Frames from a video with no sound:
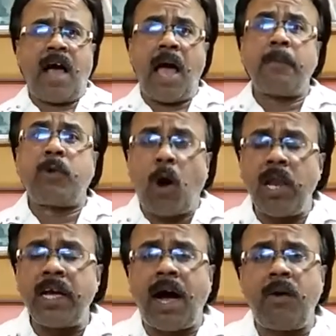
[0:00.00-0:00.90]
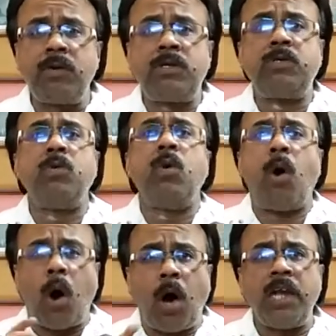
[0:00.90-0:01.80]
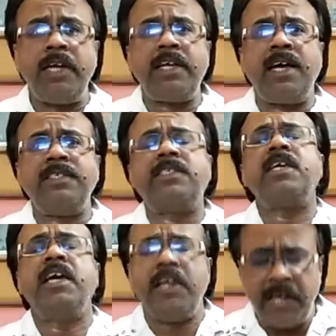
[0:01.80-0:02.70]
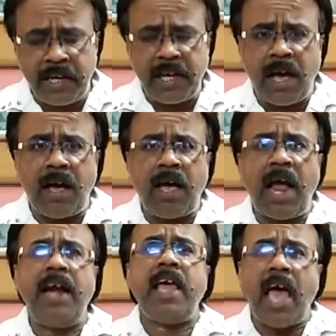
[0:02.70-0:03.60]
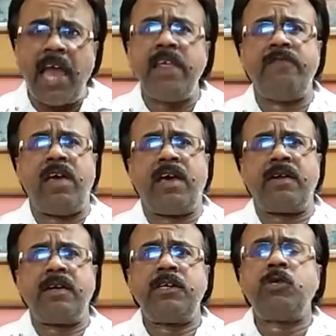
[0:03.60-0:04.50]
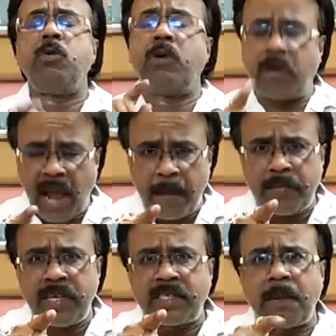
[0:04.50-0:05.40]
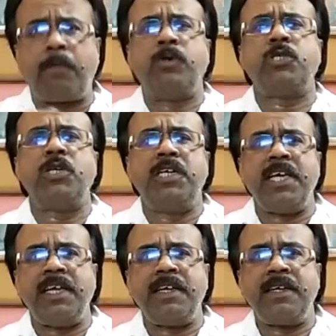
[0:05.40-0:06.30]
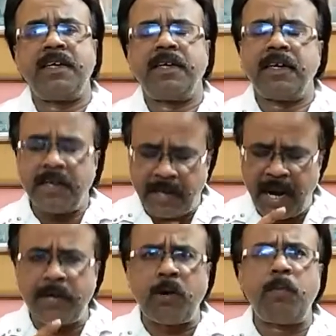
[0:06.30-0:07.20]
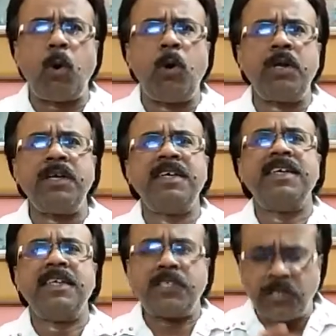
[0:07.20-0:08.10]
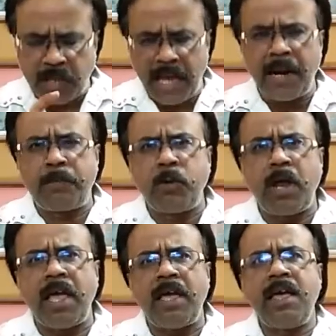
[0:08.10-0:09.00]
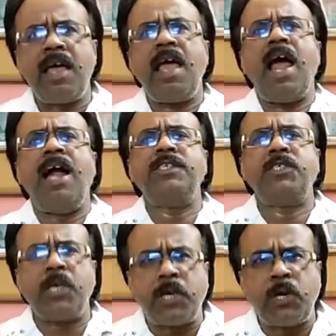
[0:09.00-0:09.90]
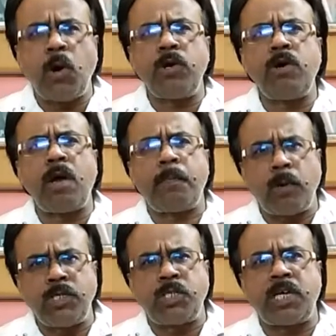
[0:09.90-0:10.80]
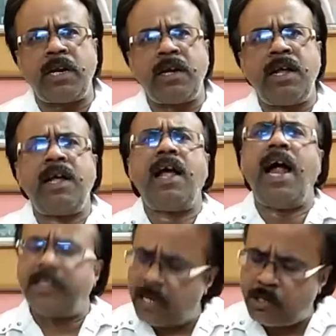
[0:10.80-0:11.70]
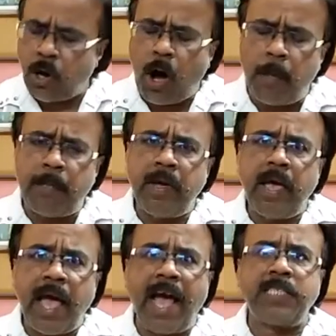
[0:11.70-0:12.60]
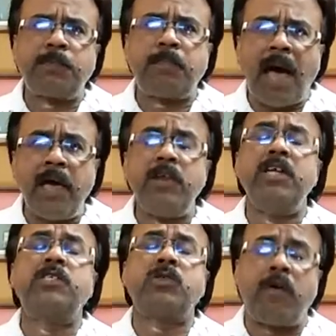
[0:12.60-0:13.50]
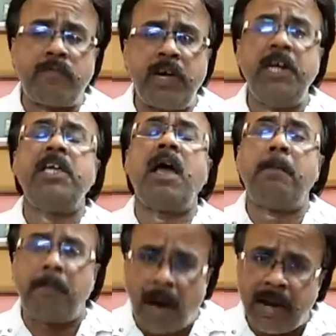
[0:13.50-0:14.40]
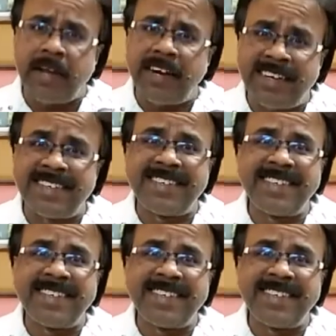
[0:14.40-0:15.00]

I am calling out to all Indians in India and anywhere to grab this opportunity. Get on board, sign up today and secure your position at the top as pioneers of India market.